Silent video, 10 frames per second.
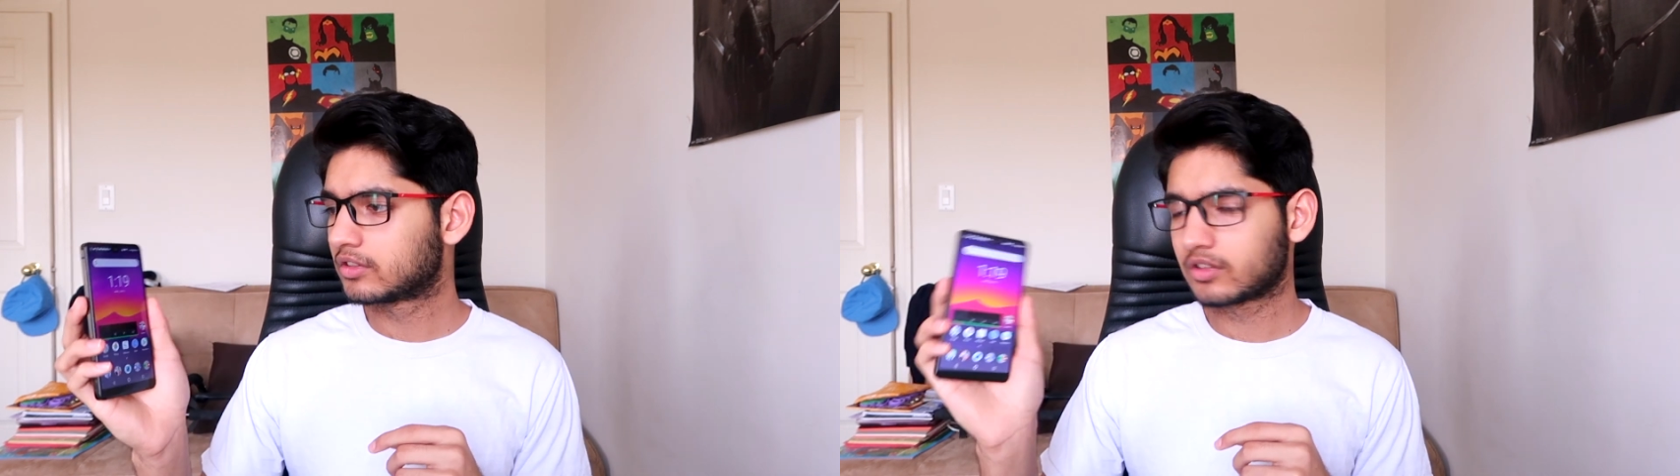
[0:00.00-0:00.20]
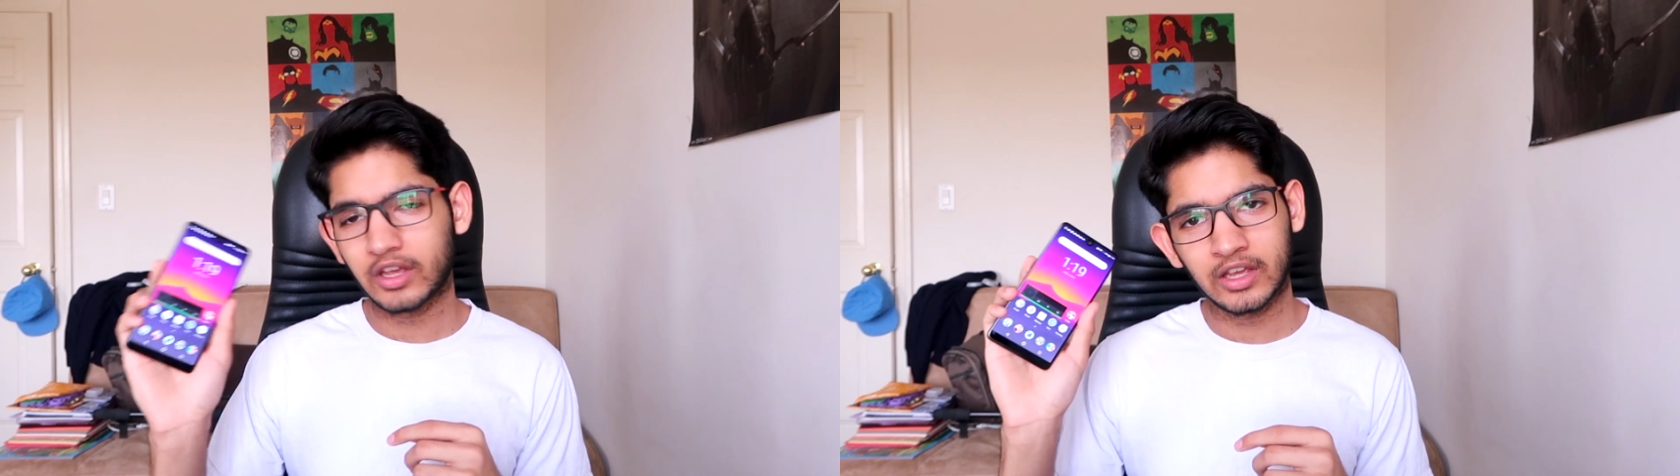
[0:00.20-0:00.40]

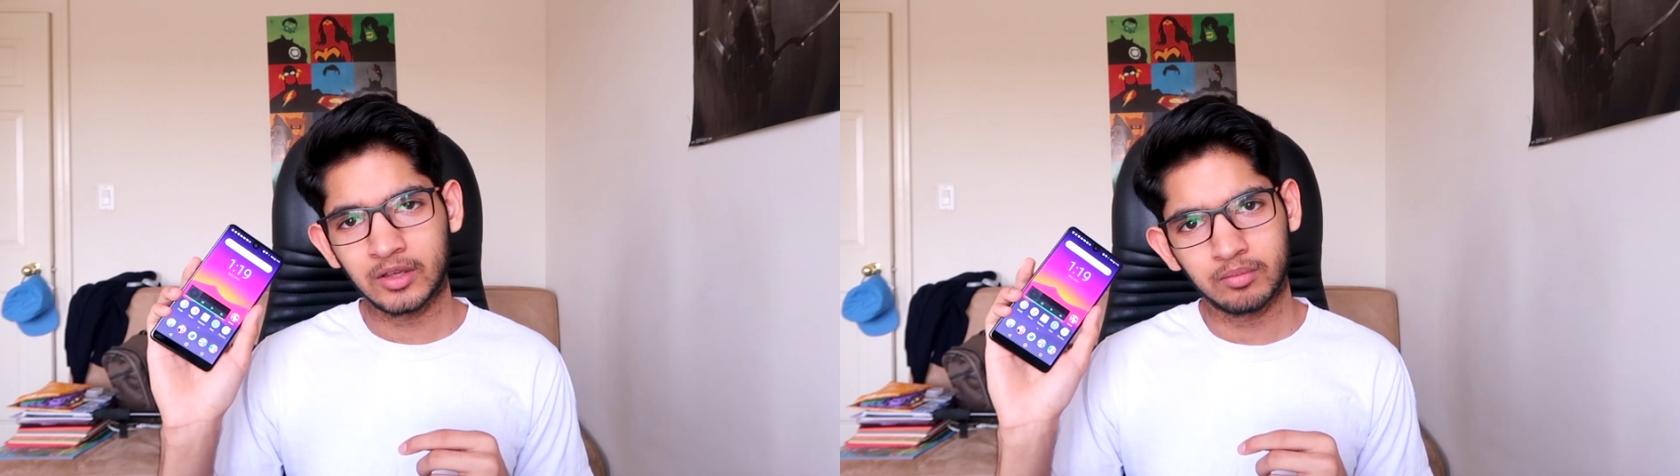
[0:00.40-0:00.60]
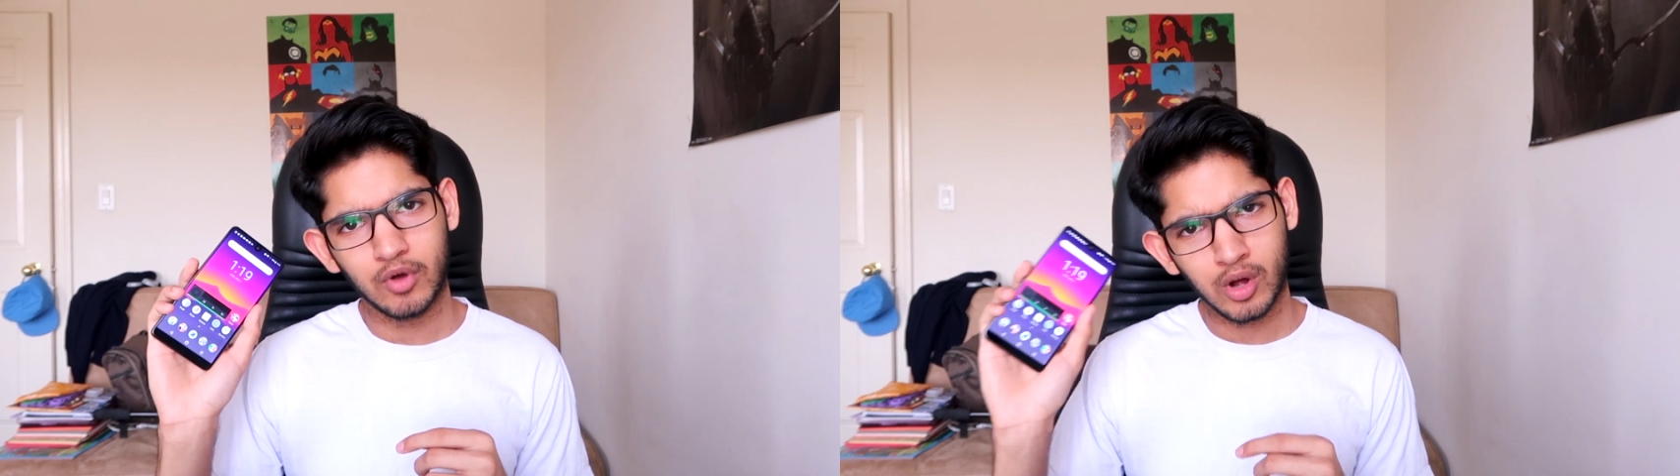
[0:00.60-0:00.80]
It's
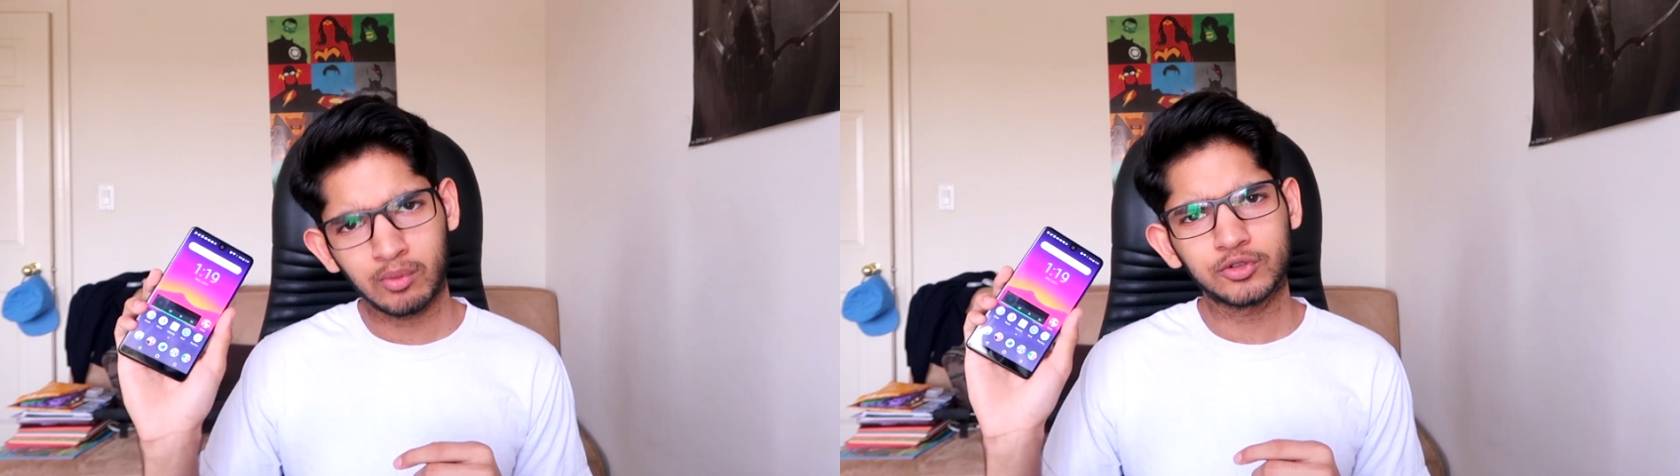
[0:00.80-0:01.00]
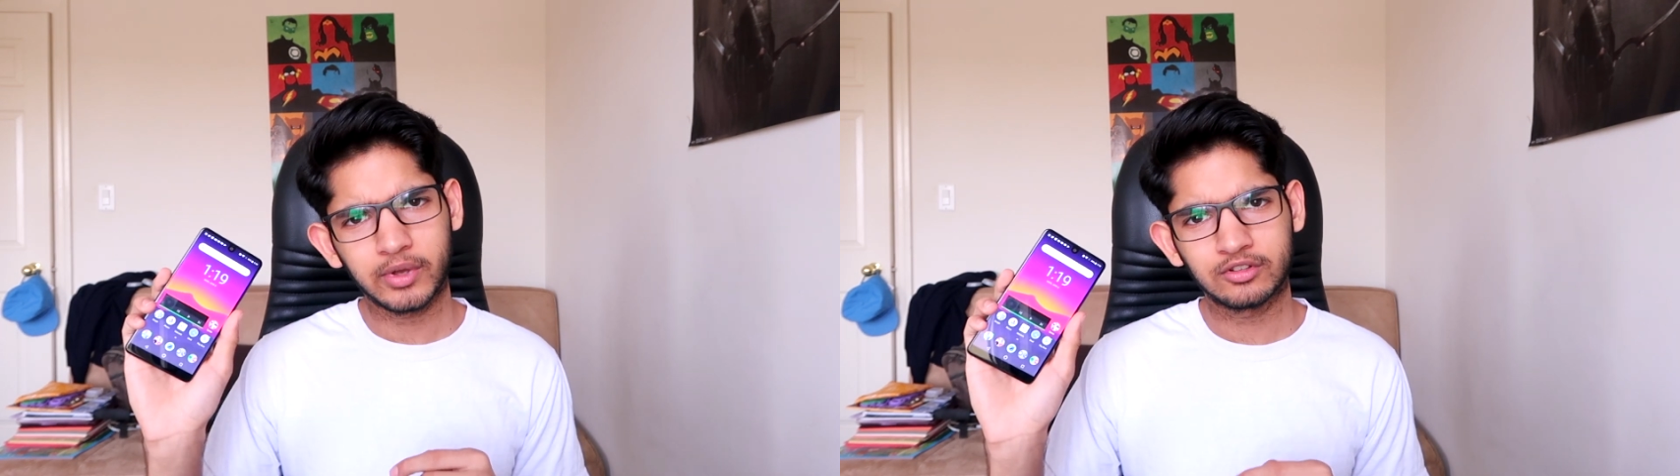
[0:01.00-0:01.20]
a
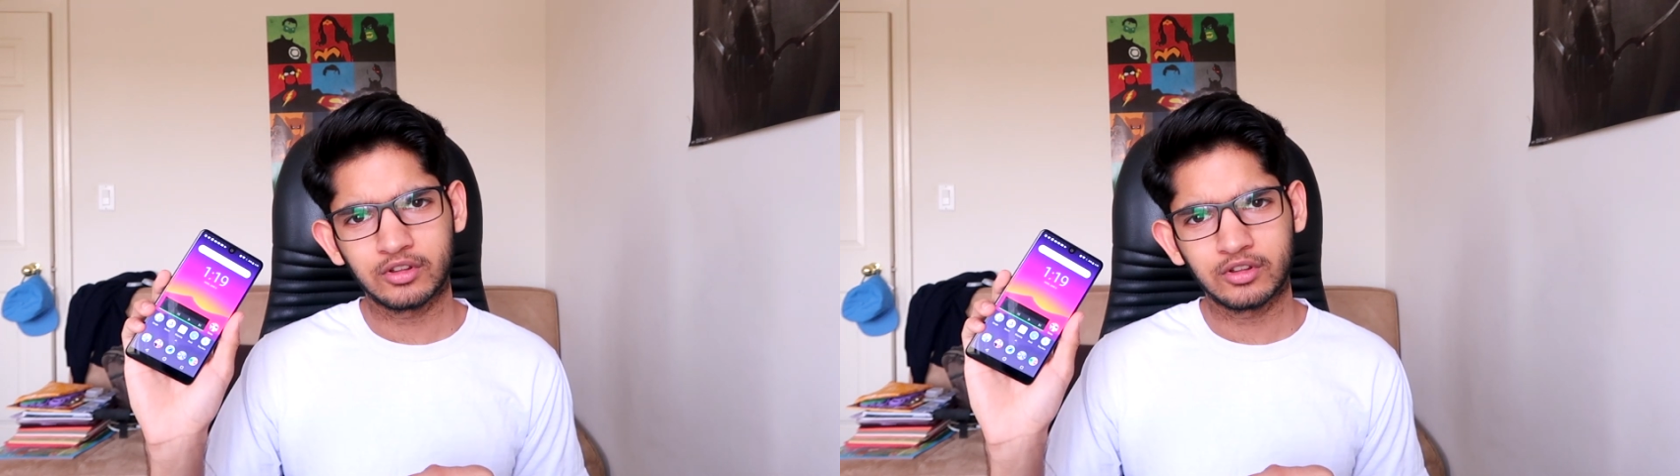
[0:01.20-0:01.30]
almost